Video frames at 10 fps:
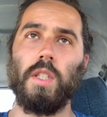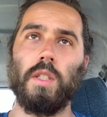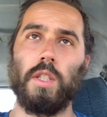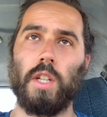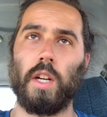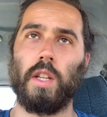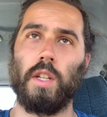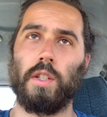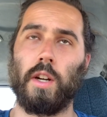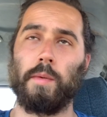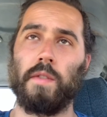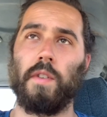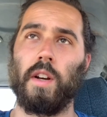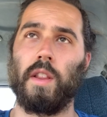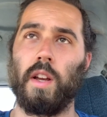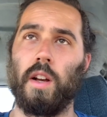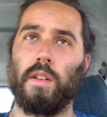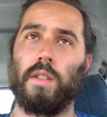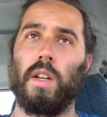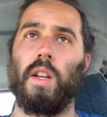Check the description for anything
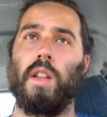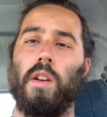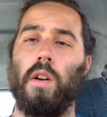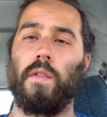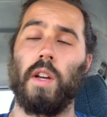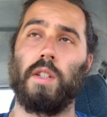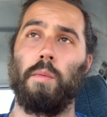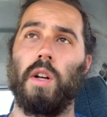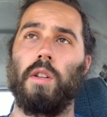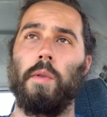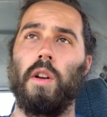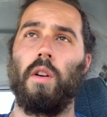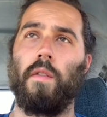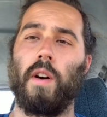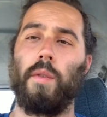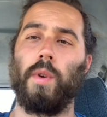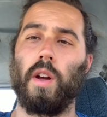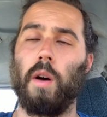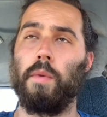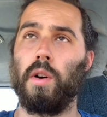else and hit the notification bell to be notified when I
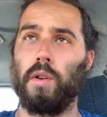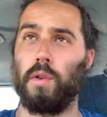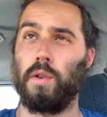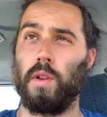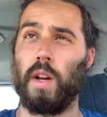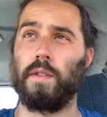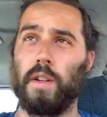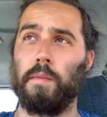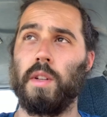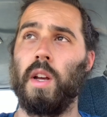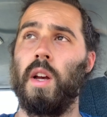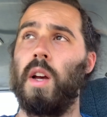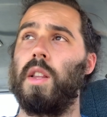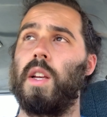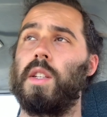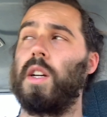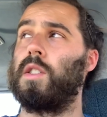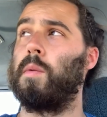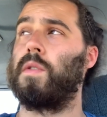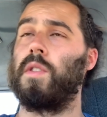upload or do live streams. Thanks guys
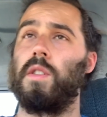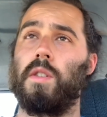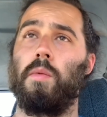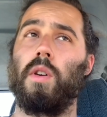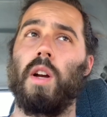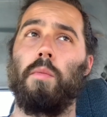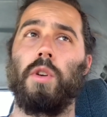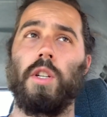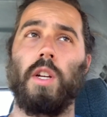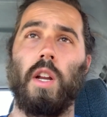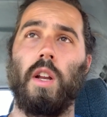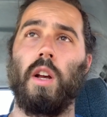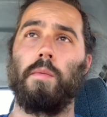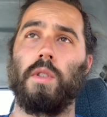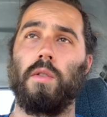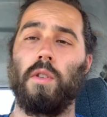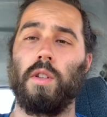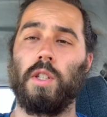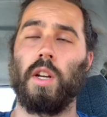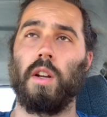so much for the support. I appreciate it. It helps to grow
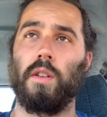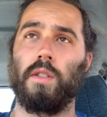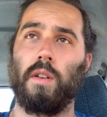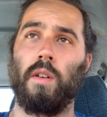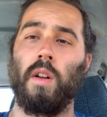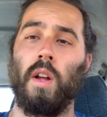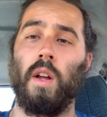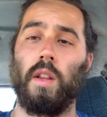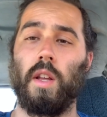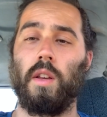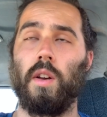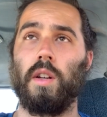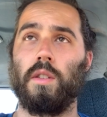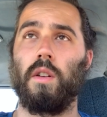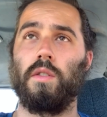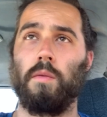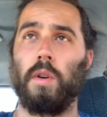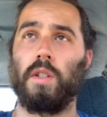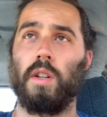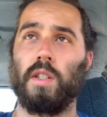the channel. So thank you guys all so
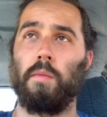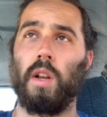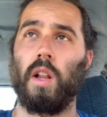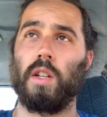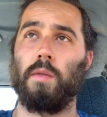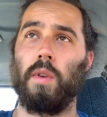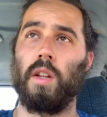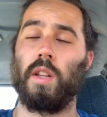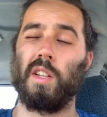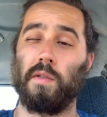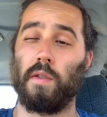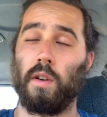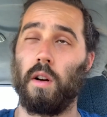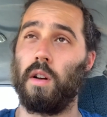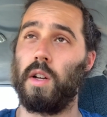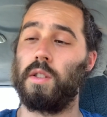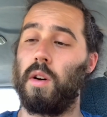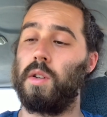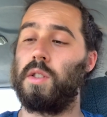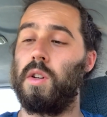much. You guys mean a lot to me. And thanks for, as
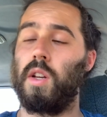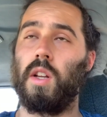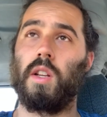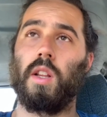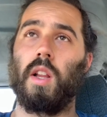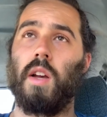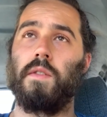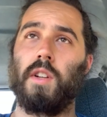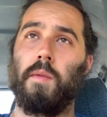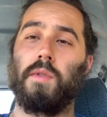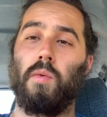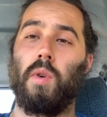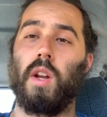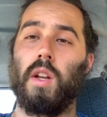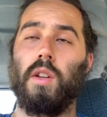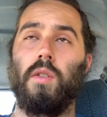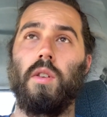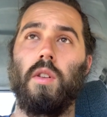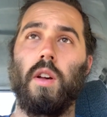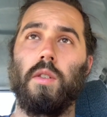always, tuning into the live streams when I do
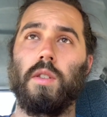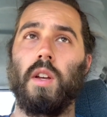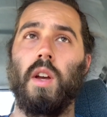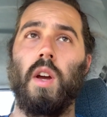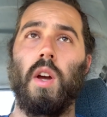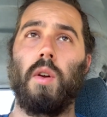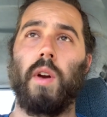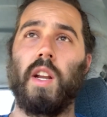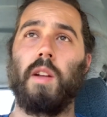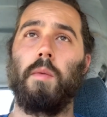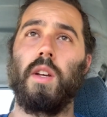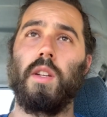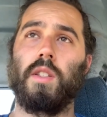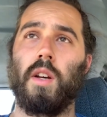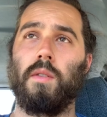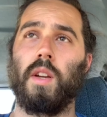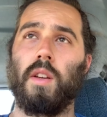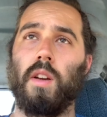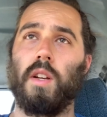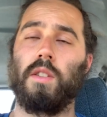do those randomly. So
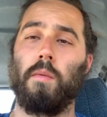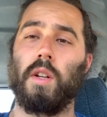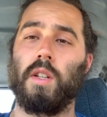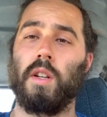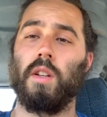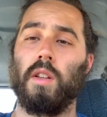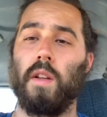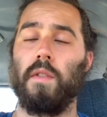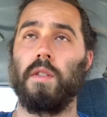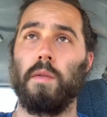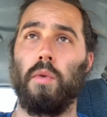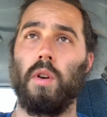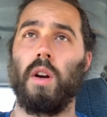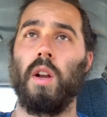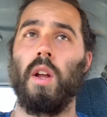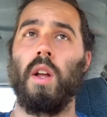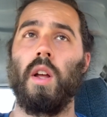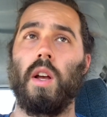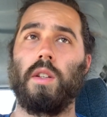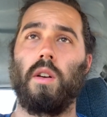thank you guys so much. Love the support.
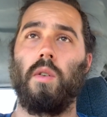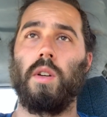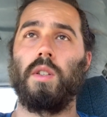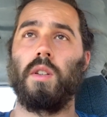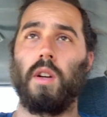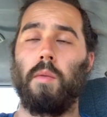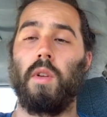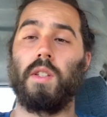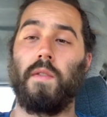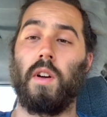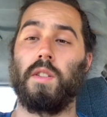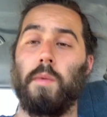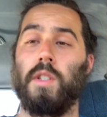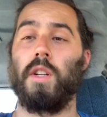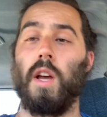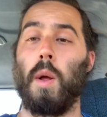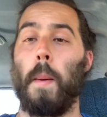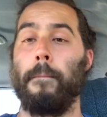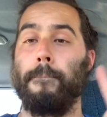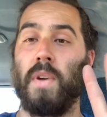As always, God bless. Have an awesome rest of your day.
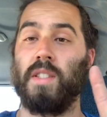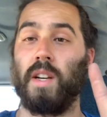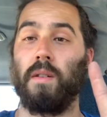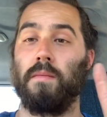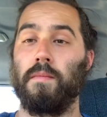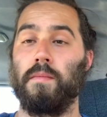Peace out.